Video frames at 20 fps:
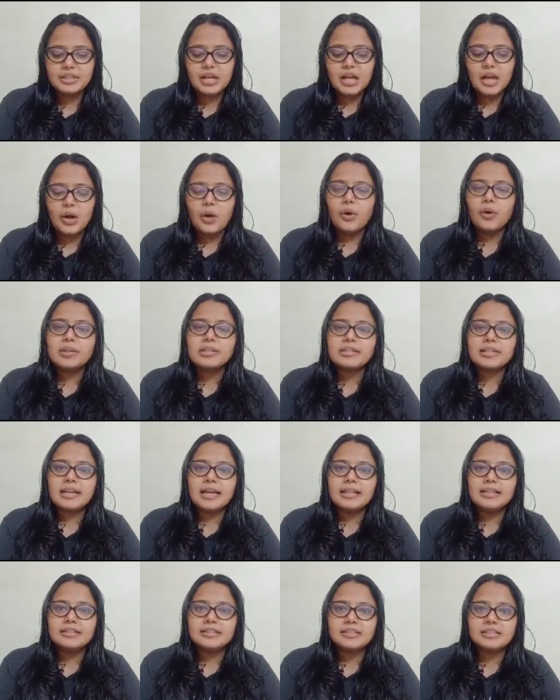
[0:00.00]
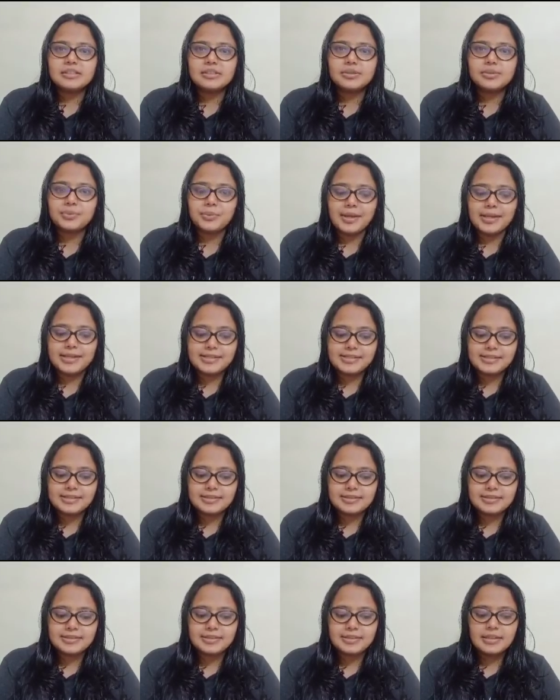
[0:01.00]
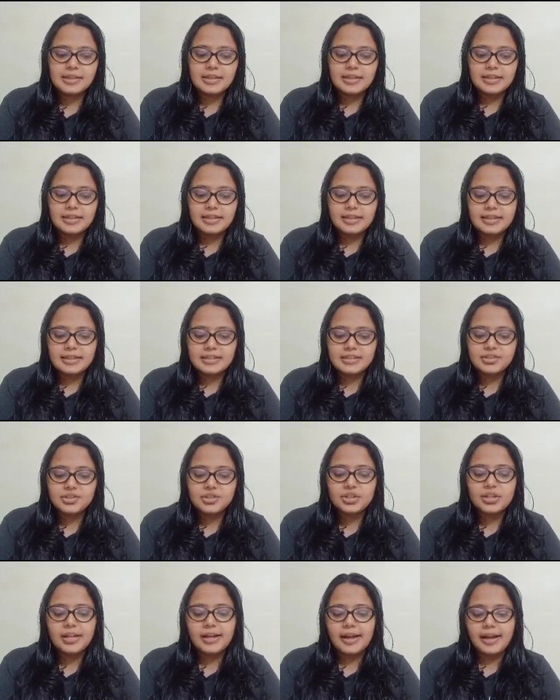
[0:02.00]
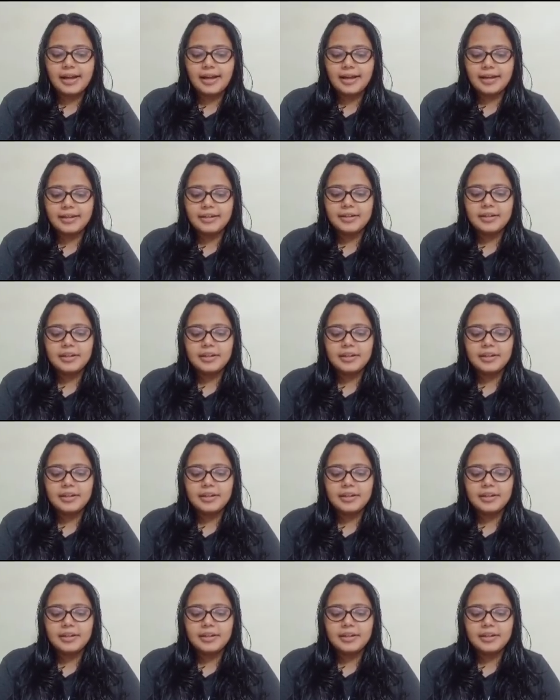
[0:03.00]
or skeleton to assess age, height,